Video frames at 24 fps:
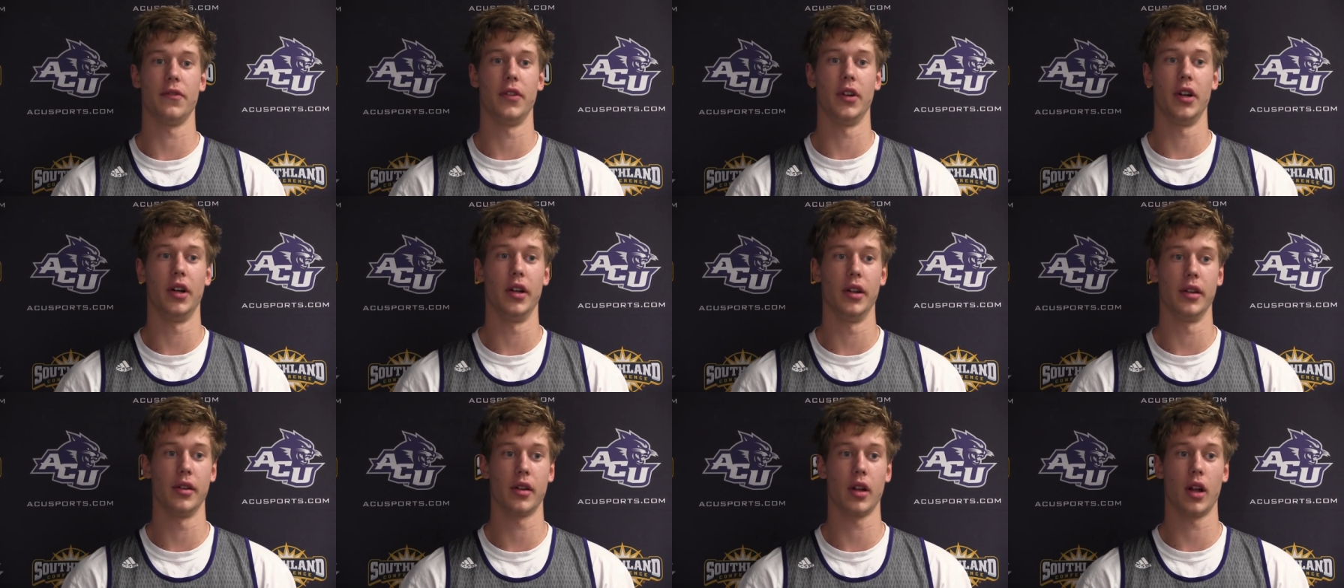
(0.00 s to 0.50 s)
of
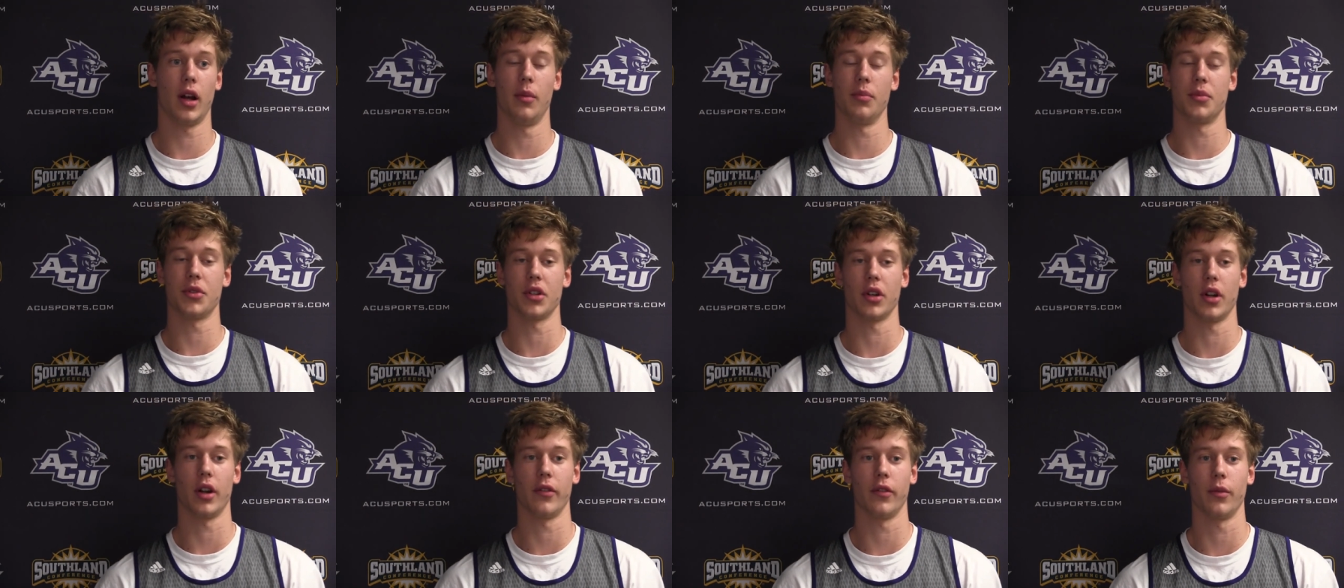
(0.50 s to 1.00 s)
fun. I'm
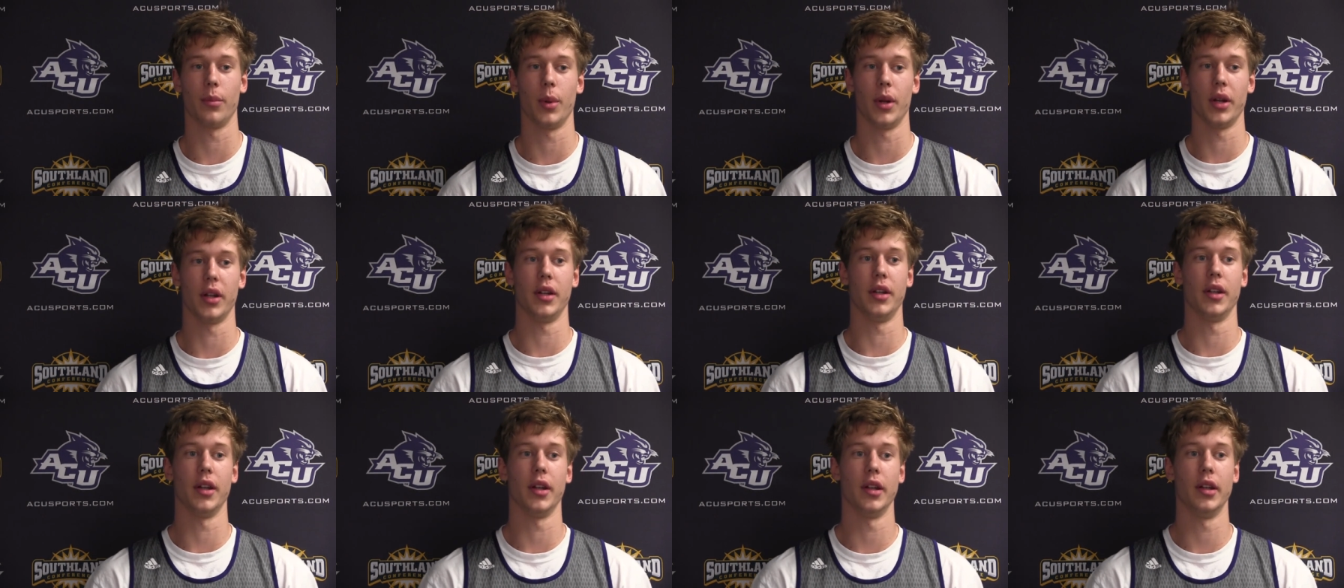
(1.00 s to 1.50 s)
sure
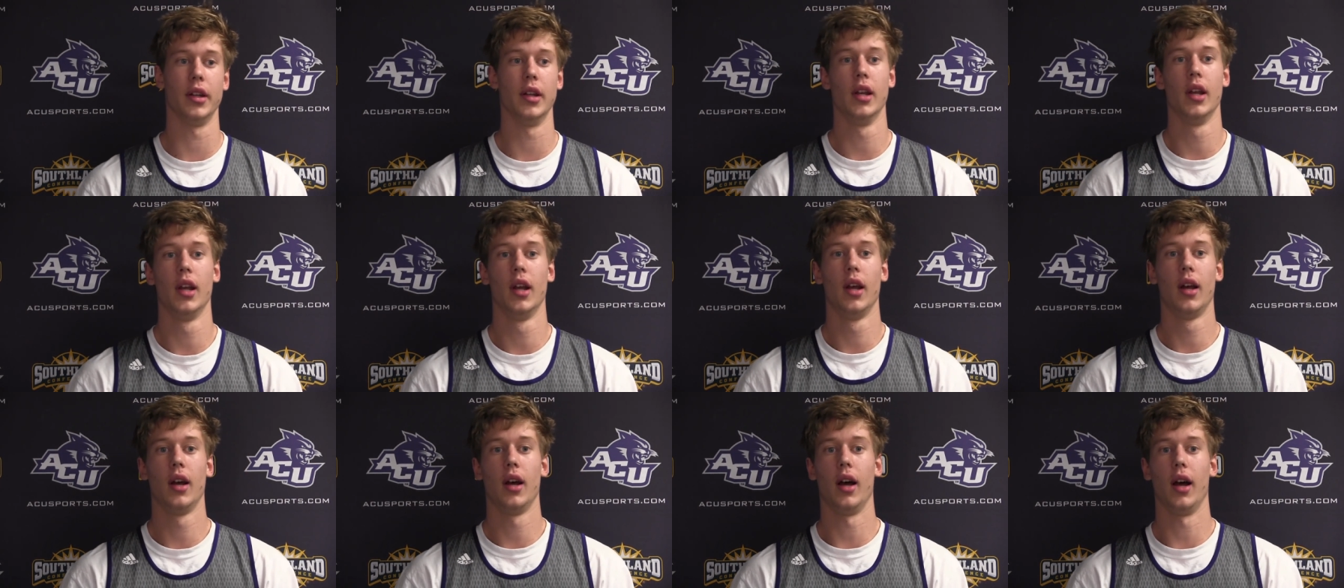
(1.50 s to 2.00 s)
everybody did.
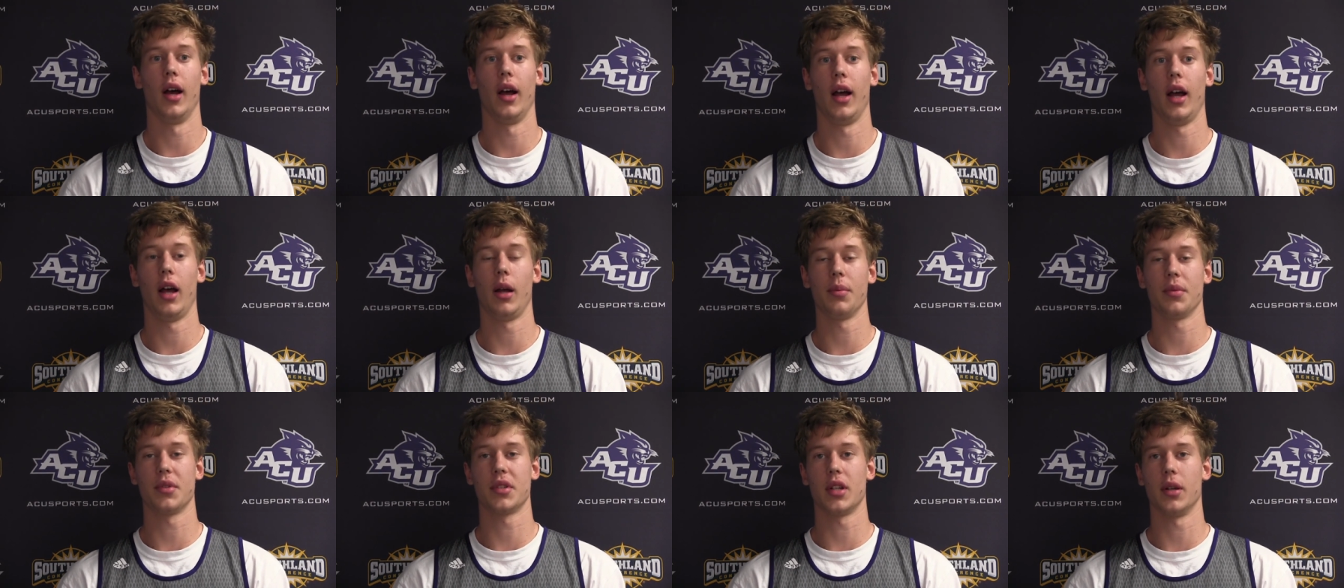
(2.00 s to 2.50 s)
Uh, it
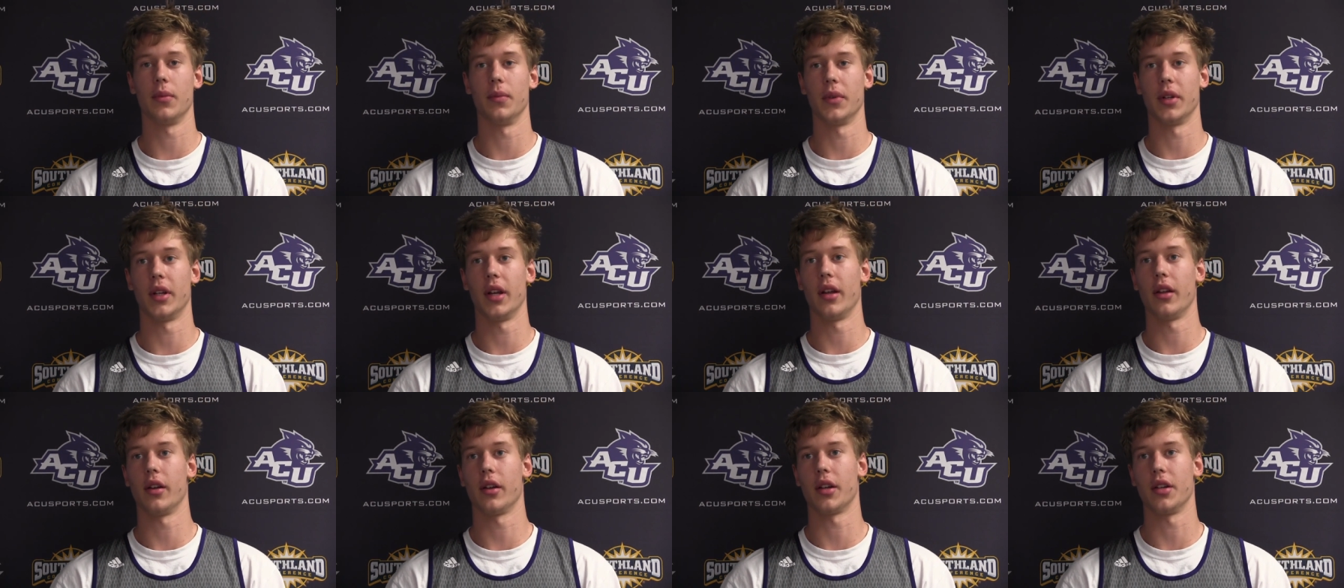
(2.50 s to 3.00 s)
helped us come
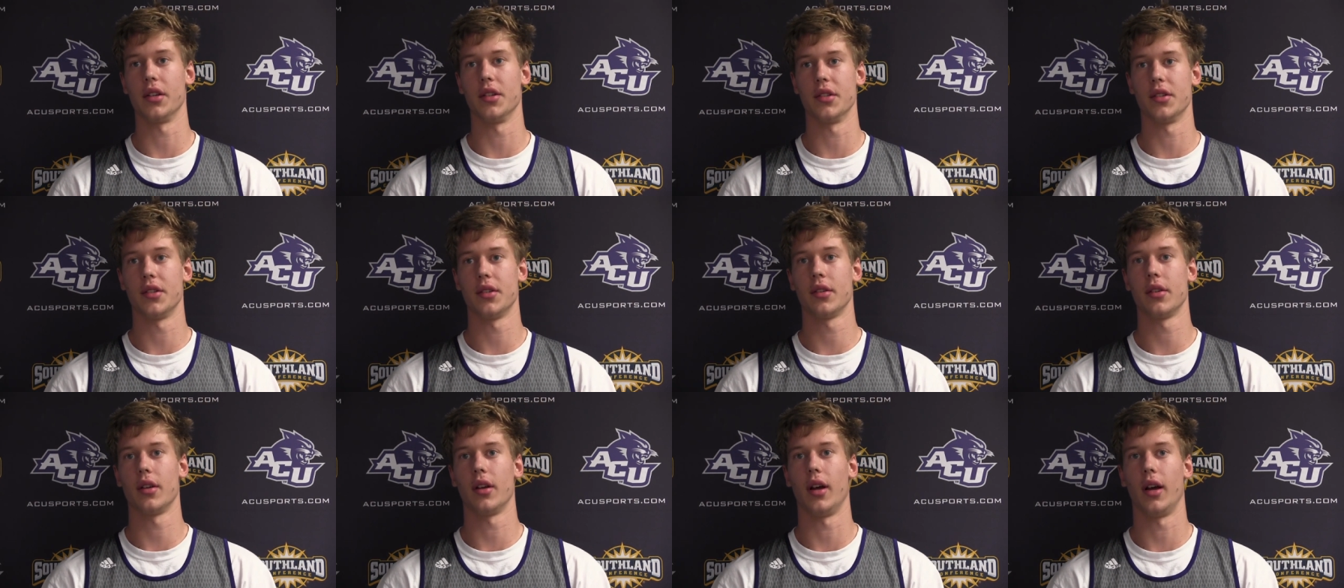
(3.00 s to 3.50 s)
together
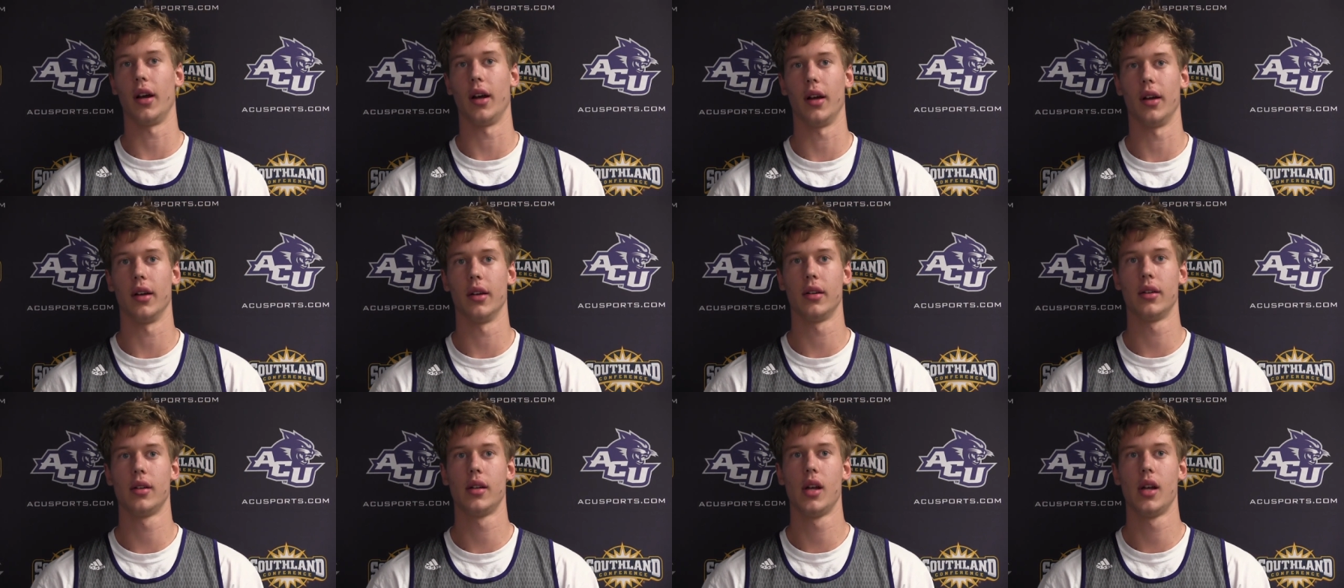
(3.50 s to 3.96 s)
because uh,